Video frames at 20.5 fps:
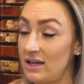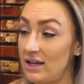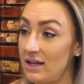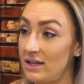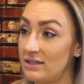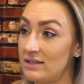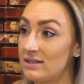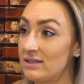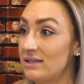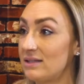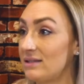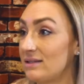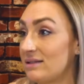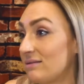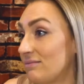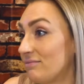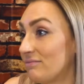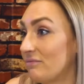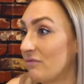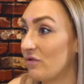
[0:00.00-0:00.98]
it's
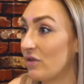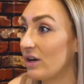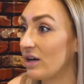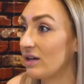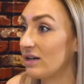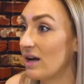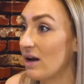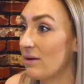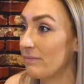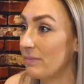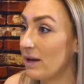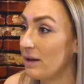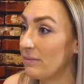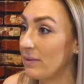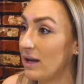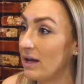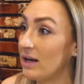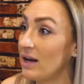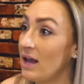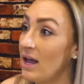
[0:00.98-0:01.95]
for your down
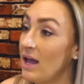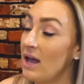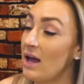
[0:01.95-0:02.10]
payment.